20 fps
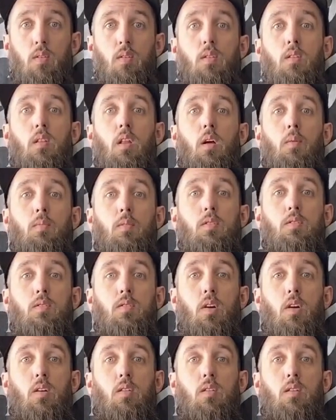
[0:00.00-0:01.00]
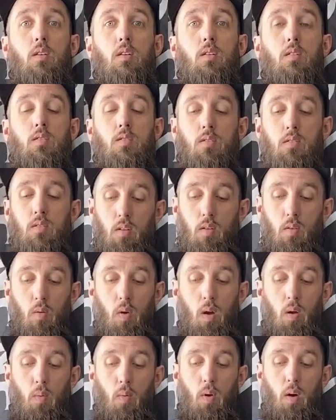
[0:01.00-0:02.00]
let me start this the
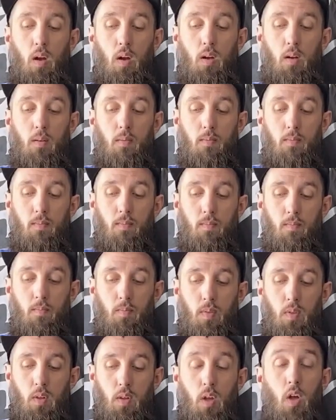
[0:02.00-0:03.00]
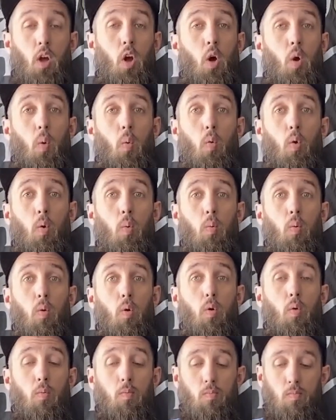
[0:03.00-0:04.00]
right way. Whoop
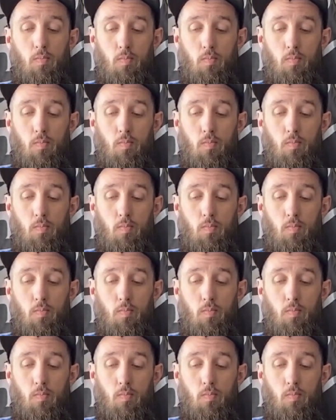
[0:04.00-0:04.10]
whoop.